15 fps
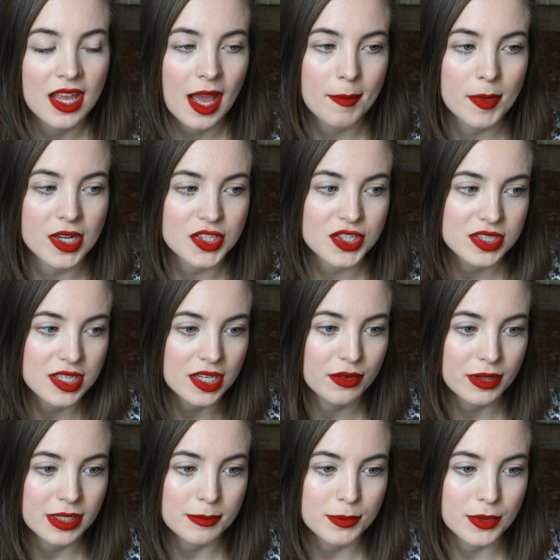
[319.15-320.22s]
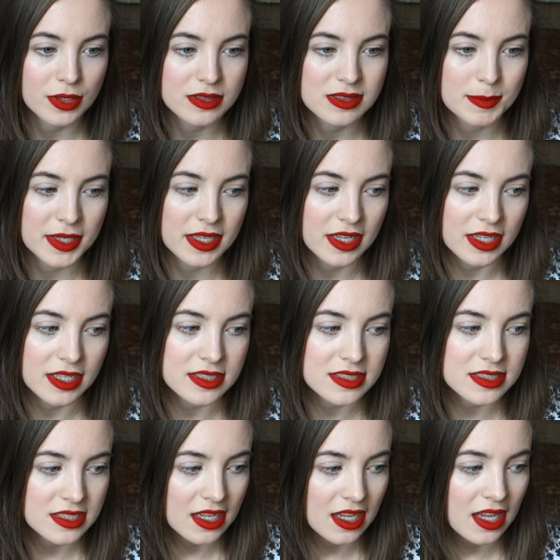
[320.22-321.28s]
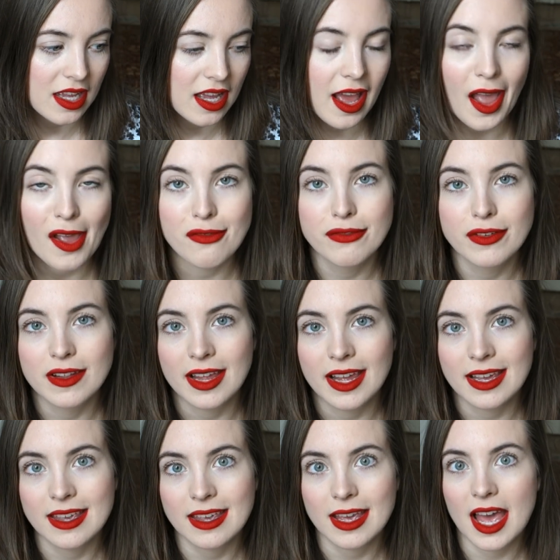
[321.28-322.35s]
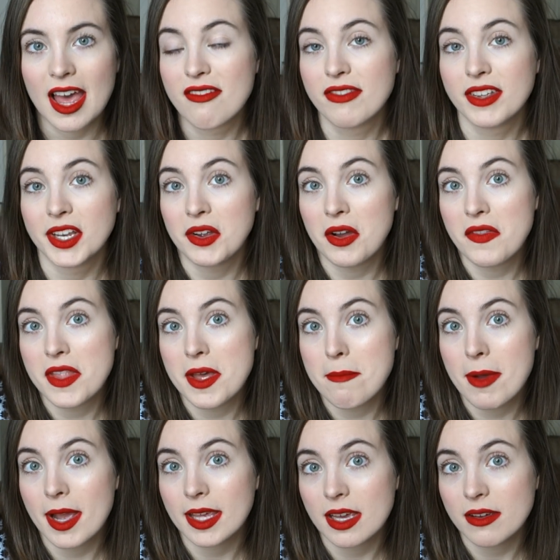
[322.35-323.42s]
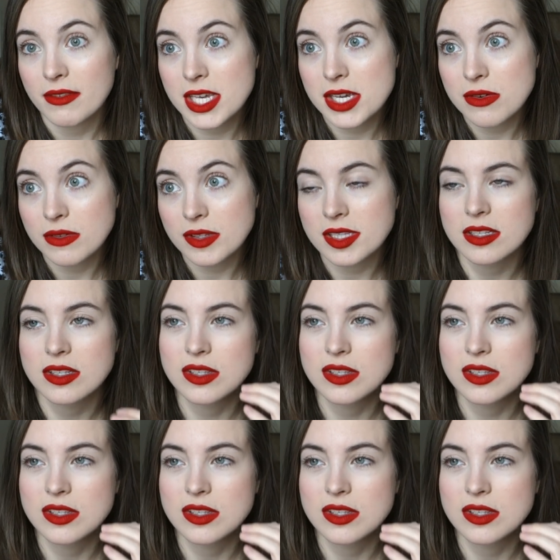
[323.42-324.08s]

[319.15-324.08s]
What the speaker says: I'm not just gonna read books because I feel like a video on them might get views.